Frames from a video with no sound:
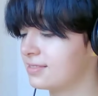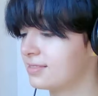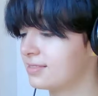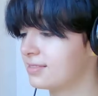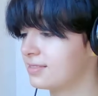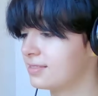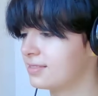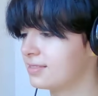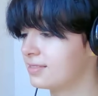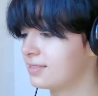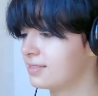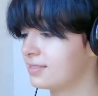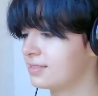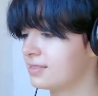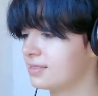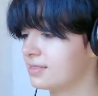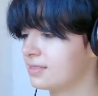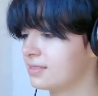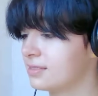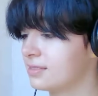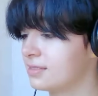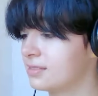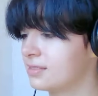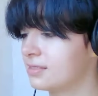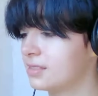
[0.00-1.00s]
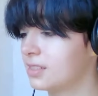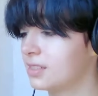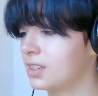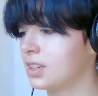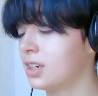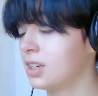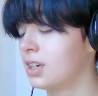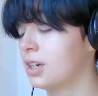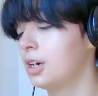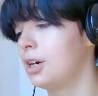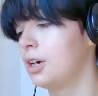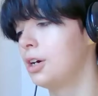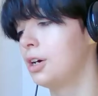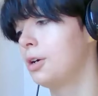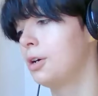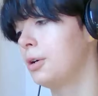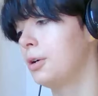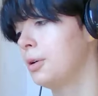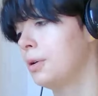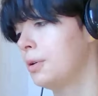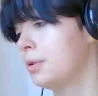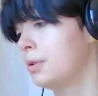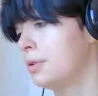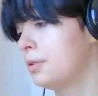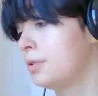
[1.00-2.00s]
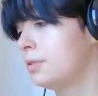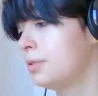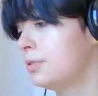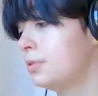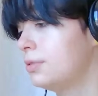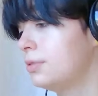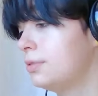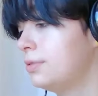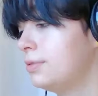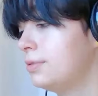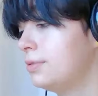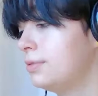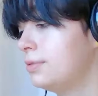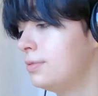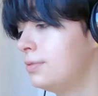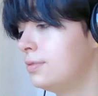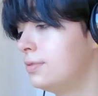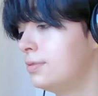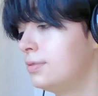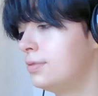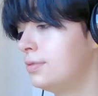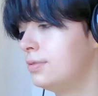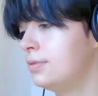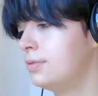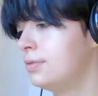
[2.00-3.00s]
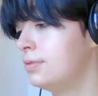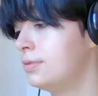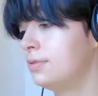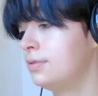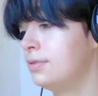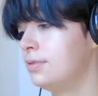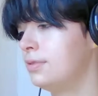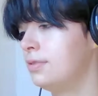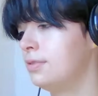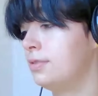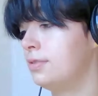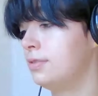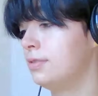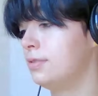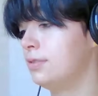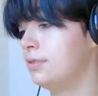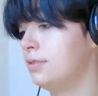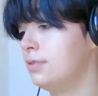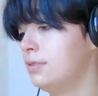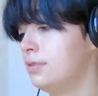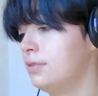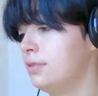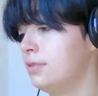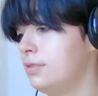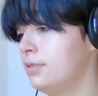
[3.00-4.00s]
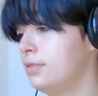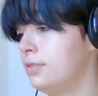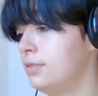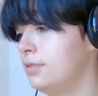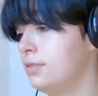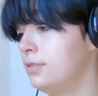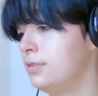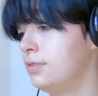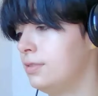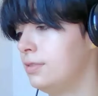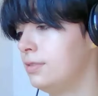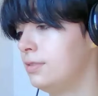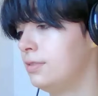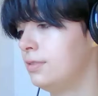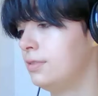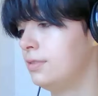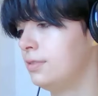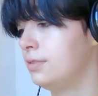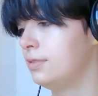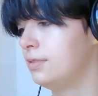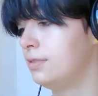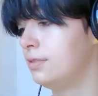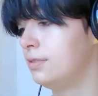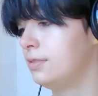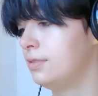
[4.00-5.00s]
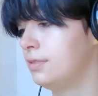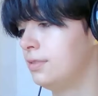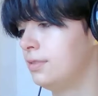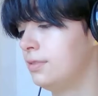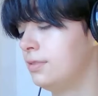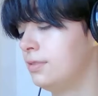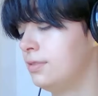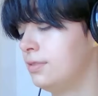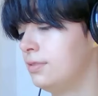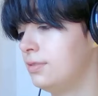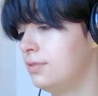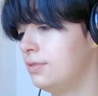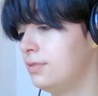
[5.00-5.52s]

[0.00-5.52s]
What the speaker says: [no speech]